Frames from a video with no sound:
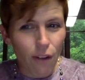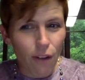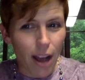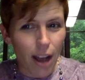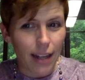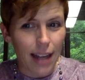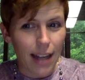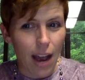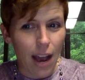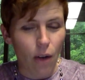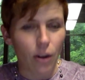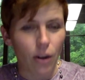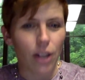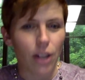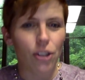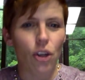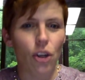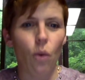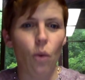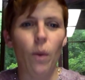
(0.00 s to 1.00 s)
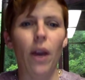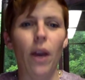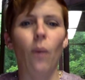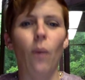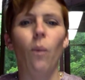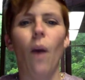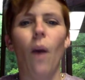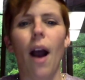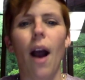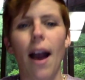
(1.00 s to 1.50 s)
find out until we
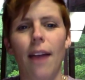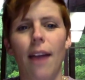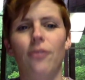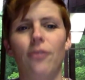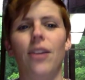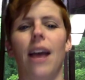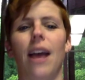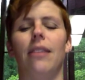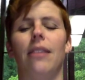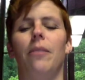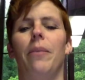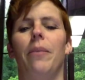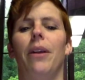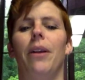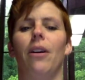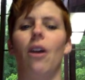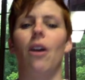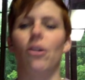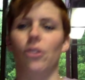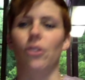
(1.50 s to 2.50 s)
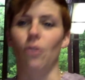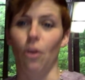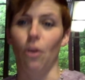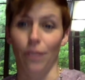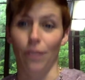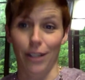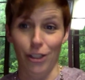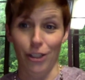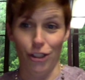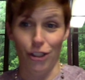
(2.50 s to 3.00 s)
arrived at the Pentecostal
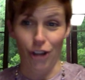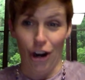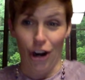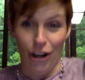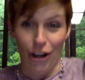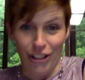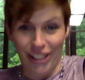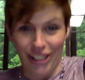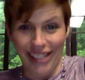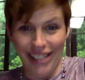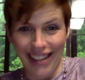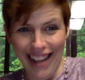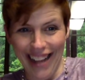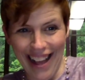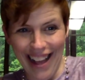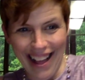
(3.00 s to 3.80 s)
Holiness Church.